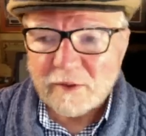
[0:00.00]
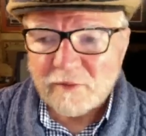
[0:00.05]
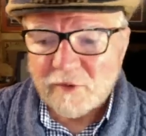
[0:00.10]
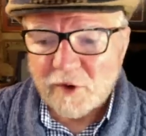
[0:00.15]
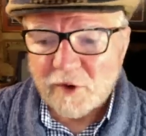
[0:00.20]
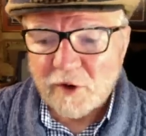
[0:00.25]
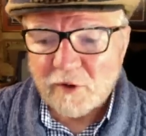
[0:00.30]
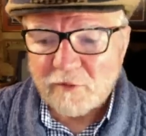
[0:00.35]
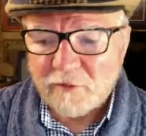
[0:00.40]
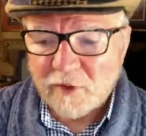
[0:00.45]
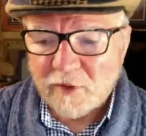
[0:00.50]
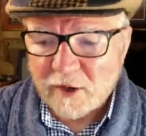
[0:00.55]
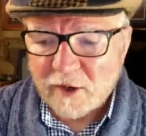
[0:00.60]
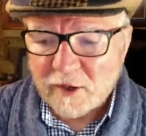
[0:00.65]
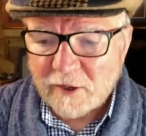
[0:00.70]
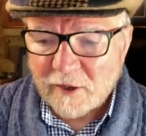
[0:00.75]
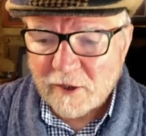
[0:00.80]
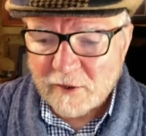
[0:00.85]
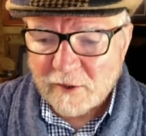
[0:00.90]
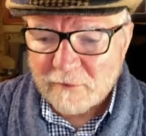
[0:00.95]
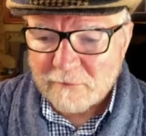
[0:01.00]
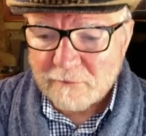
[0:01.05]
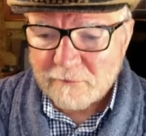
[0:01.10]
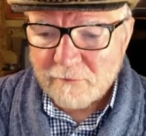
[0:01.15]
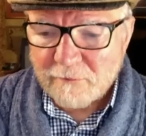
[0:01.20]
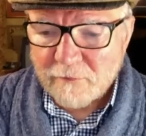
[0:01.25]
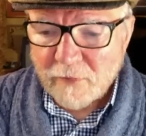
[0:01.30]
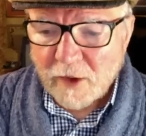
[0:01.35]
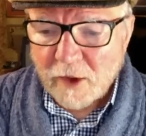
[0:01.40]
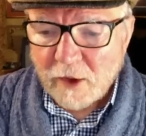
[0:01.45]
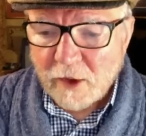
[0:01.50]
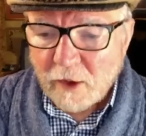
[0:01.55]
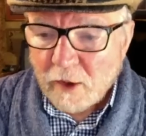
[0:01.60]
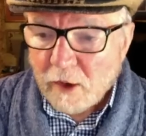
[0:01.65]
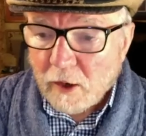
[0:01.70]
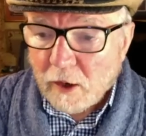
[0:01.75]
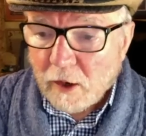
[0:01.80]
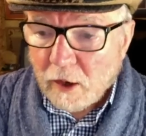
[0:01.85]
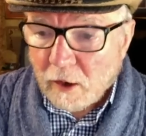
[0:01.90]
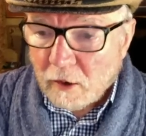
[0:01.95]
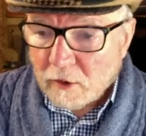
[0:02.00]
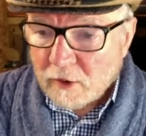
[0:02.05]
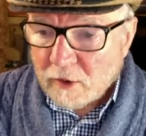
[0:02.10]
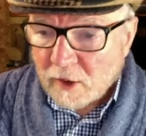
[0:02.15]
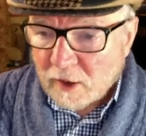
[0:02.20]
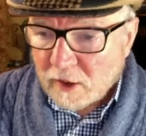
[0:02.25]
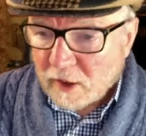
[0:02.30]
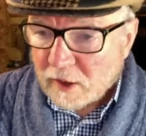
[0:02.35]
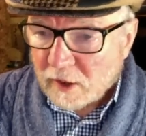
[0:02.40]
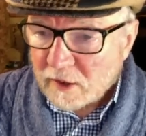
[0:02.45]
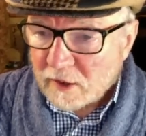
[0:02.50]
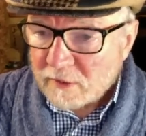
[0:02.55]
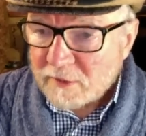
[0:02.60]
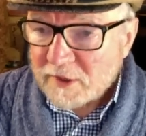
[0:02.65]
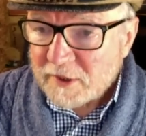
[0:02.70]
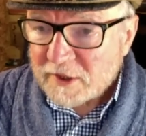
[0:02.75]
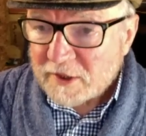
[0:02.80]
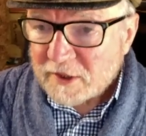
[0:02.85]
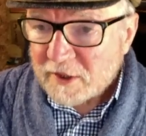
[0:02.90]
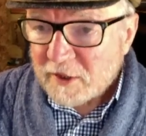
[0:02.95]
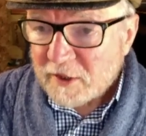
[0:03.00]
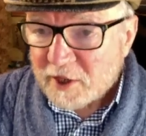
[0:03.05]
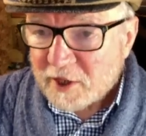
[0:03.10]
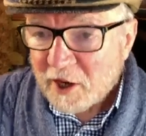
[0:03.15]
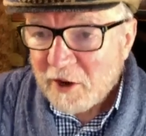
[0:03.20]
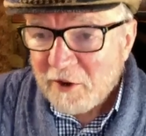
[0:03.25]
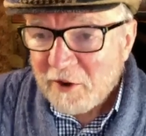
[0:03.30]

uh, verifying that. Okay, now let me see.